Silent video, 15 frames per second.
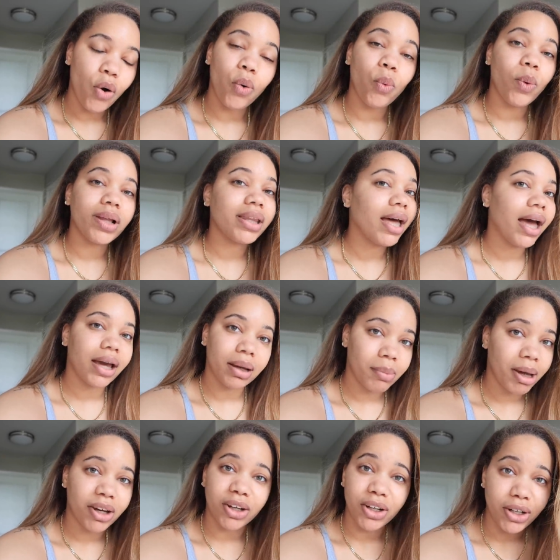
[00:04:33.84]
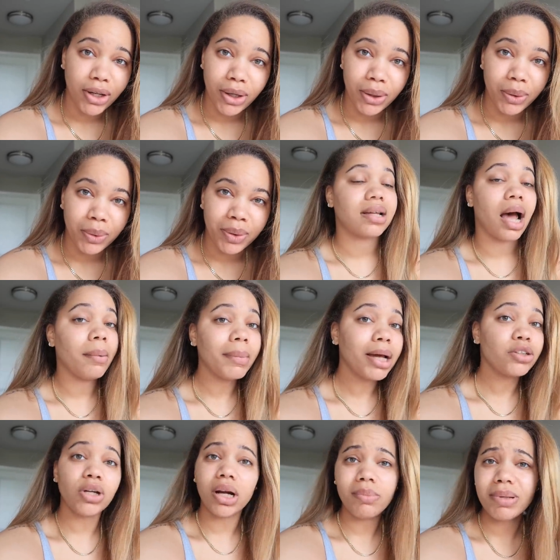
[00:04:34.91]
What the heck am I gonna do? I'm
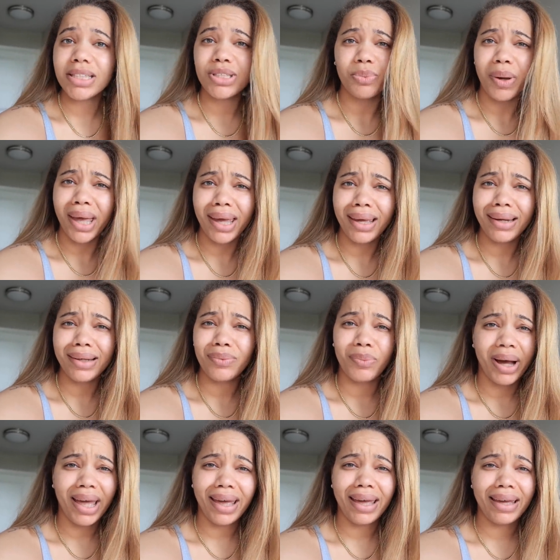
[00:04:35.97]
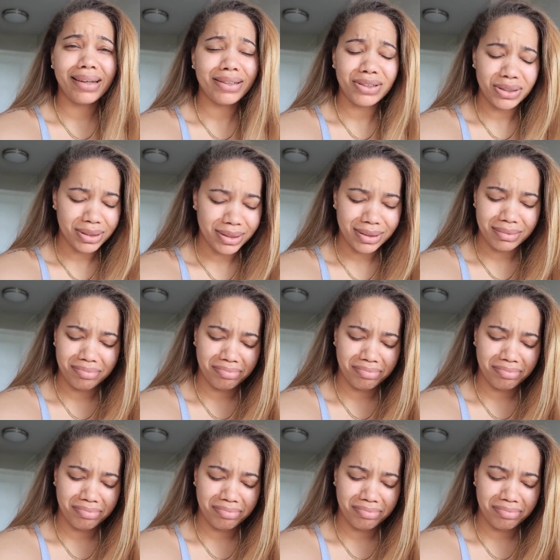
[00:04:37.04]
not trying to be sweating and wet and just